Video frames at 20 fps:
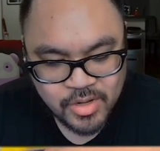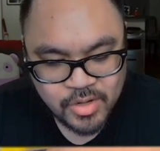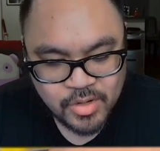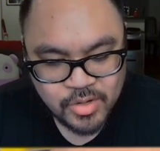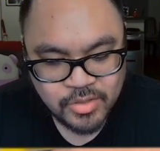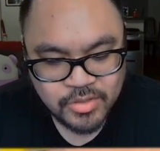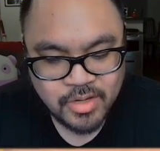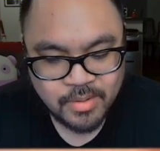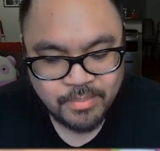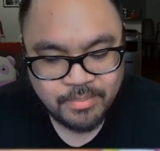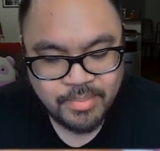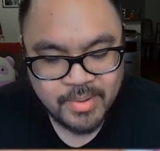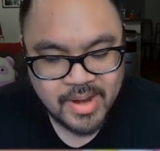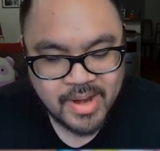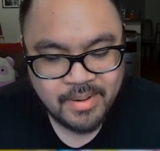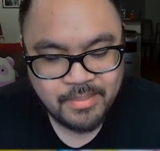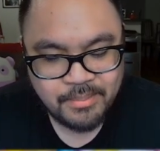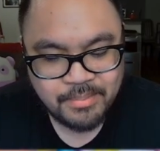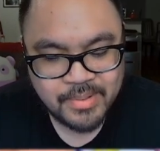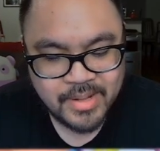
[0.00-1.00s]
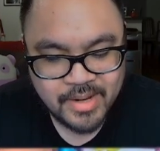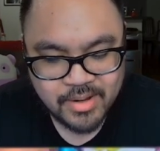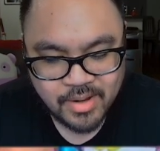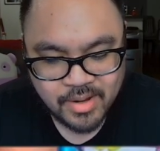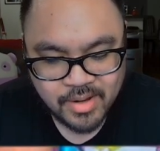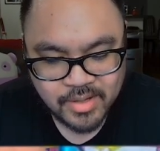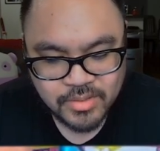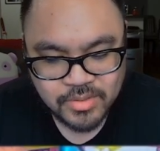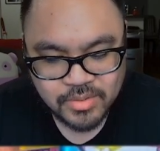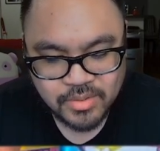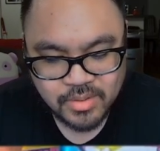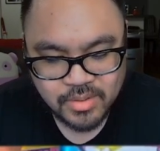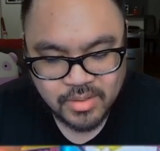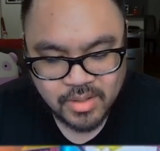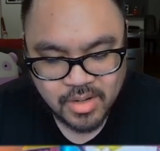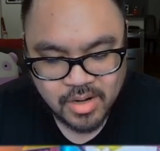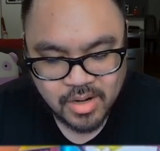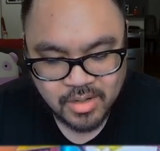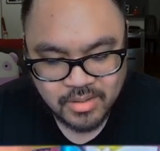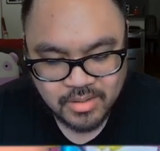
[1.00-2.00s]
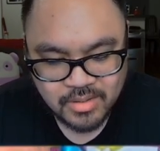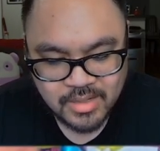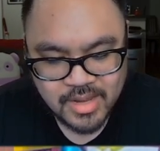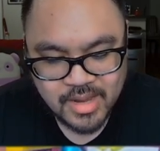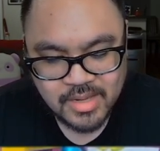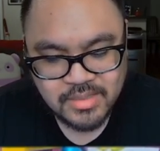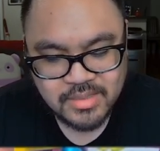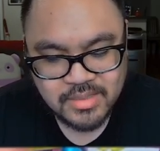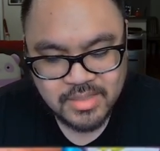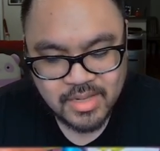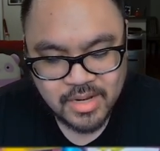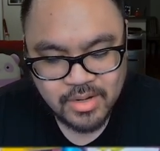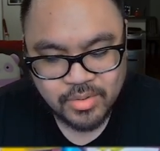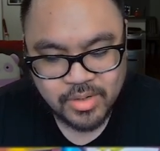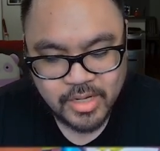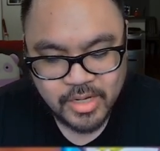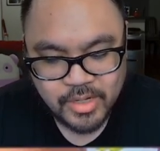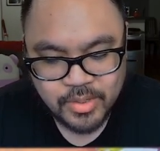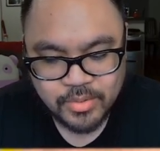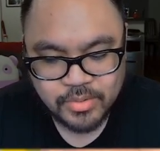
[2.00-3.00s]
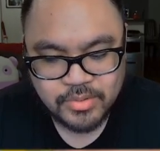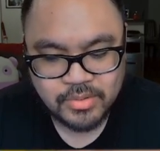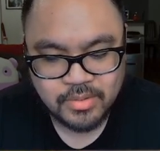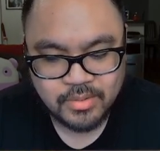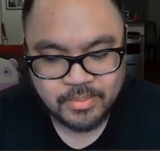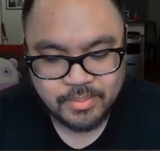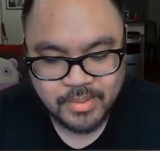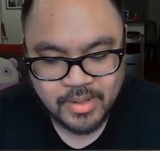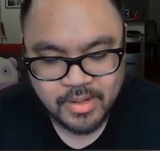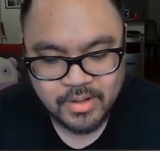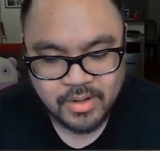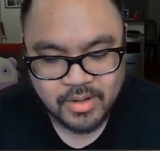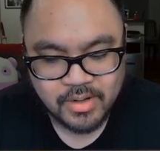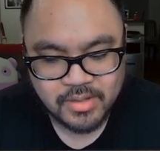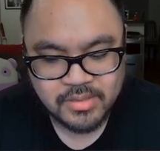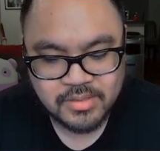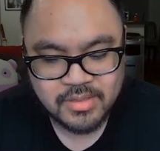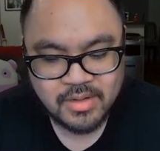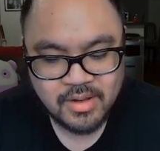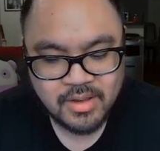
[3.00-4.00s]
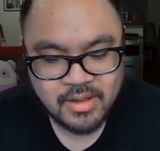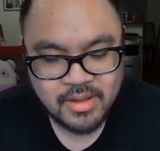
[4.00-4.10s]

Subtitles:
whose combined play costs are less than or equal to the play cost